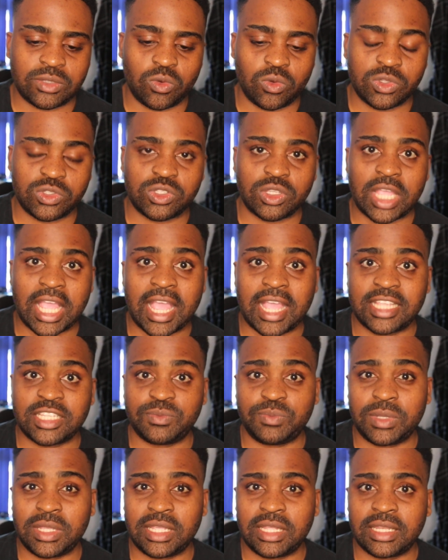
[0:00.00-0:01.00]
also has
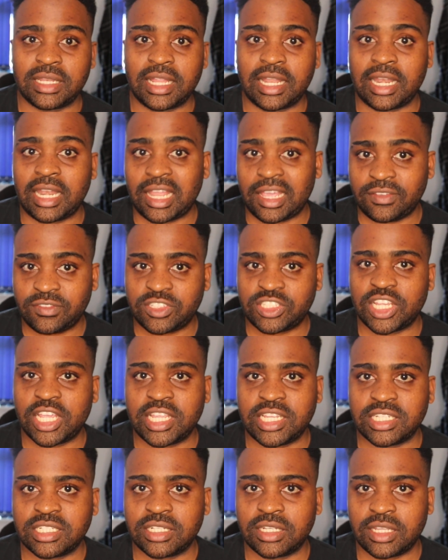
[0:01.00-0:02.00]
been a life
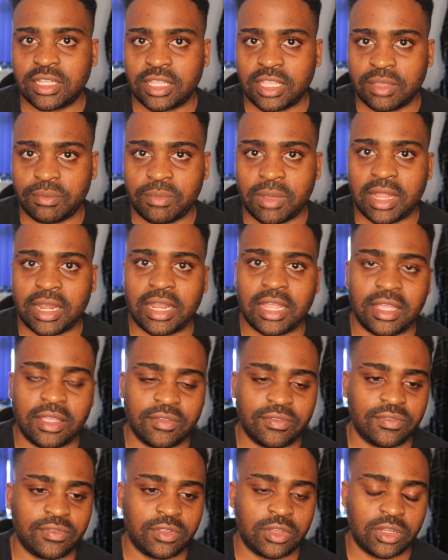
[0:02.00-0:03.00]
changer in my
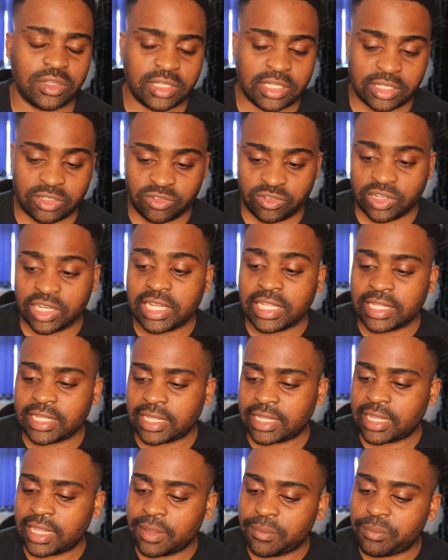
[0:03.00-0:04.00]
life. It really
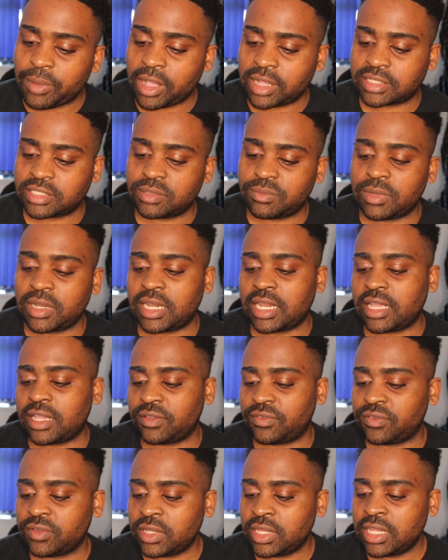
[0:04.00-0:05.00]
impacted my
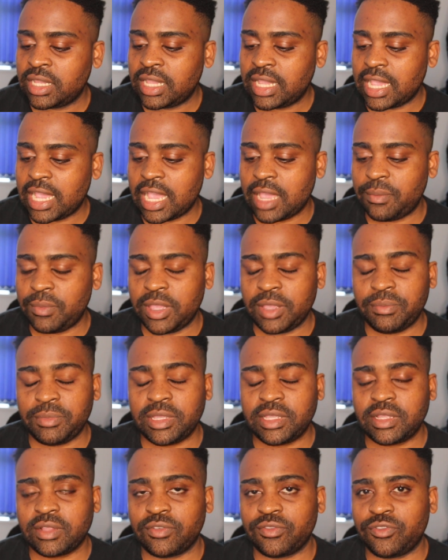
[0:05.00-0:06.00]
life and made
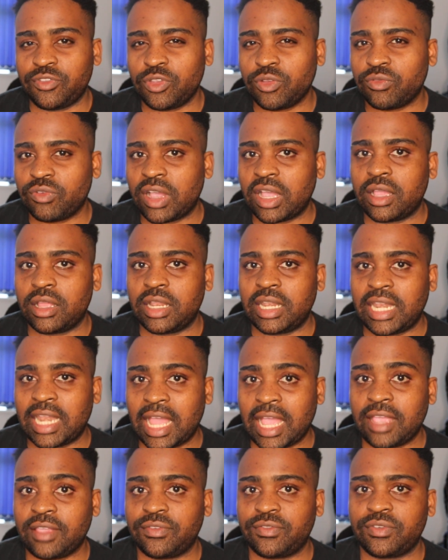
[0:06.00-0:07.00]
me view
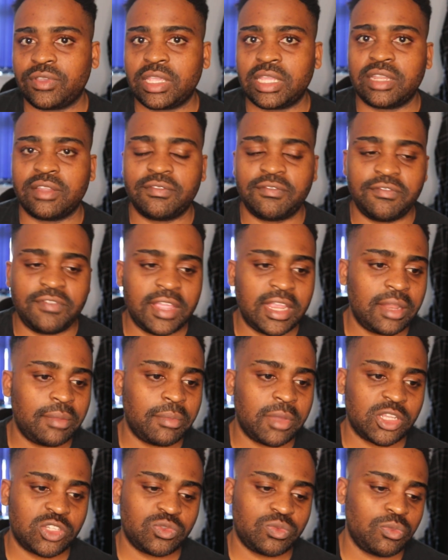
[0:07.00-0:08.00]
life in a very
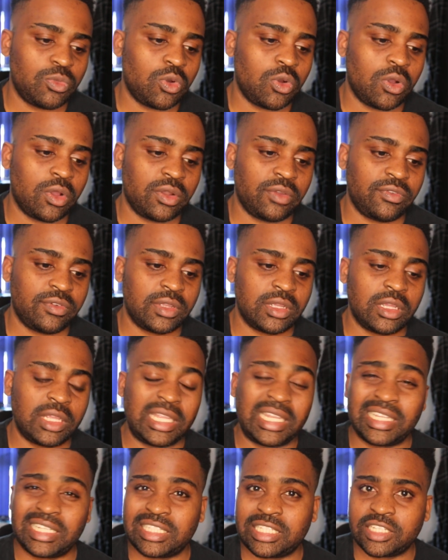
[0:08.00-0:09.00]
much more
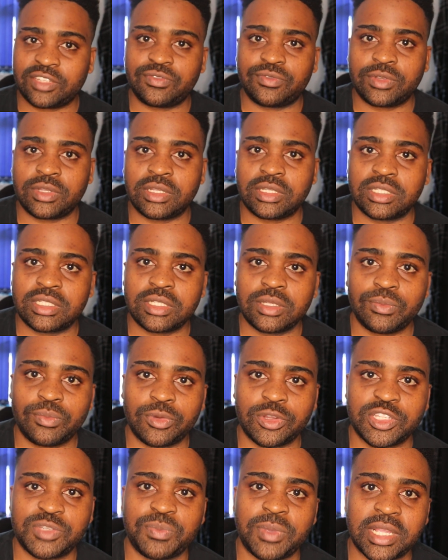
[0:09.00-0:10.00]
in a different
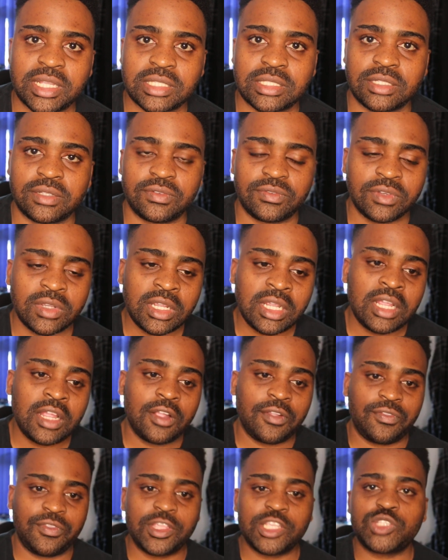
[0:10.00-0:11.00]
perspective.
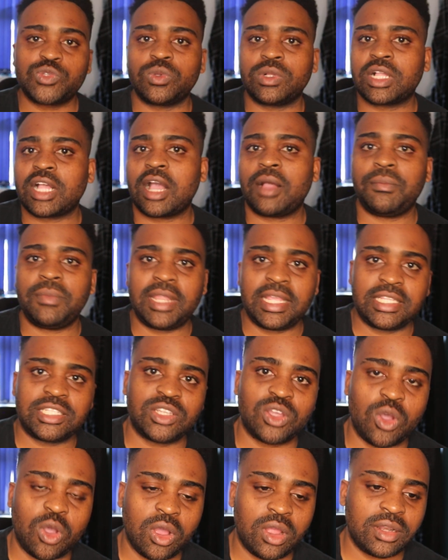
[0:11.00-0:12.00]
This will come
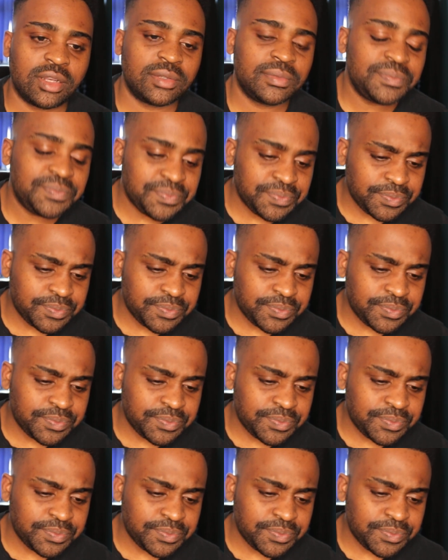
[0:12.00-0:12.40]
later on,